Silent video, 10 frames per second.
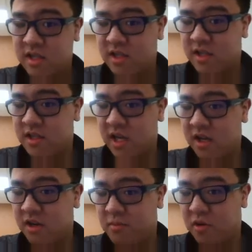The
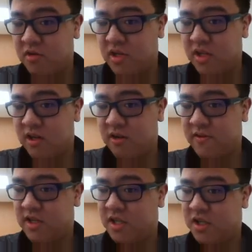second component of
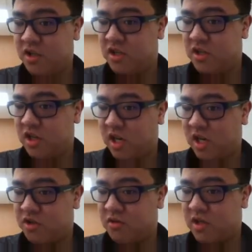a tissue engineering
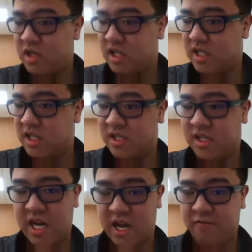construct is a
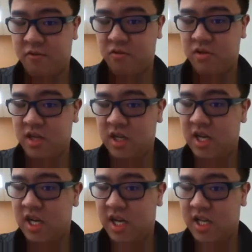scaffold.
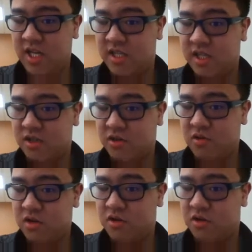It is the
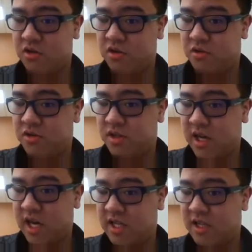structure used to
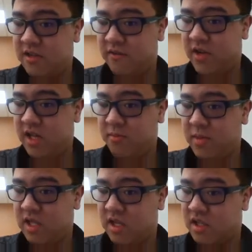guide the
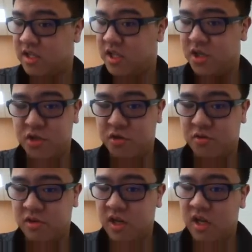development of the tissue.
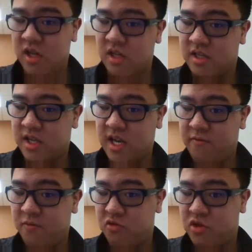The
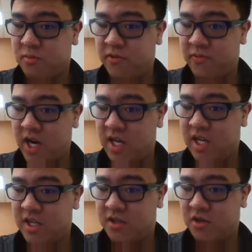scaffold should provide
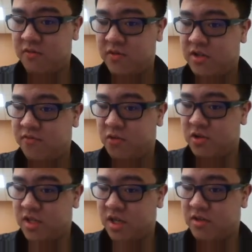a surface for
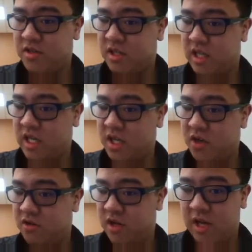cells to
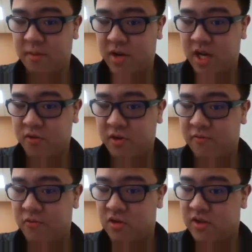adhere and migrate
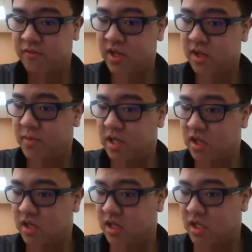for the development
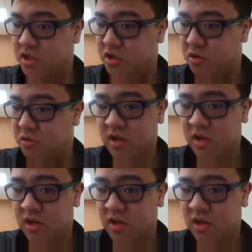of the tissue.